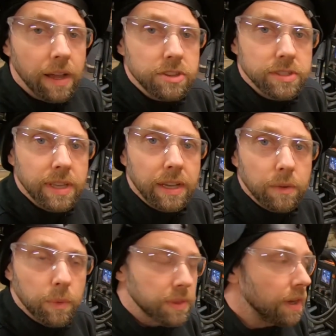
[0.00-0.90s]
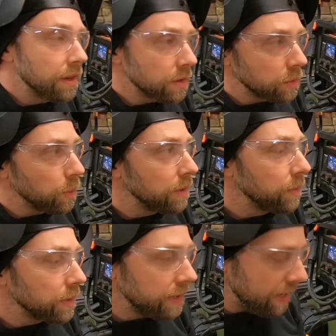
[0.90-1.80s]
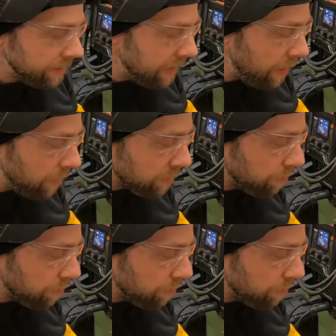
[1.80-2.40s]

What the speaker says: Just like with the 120 volt test. Now it was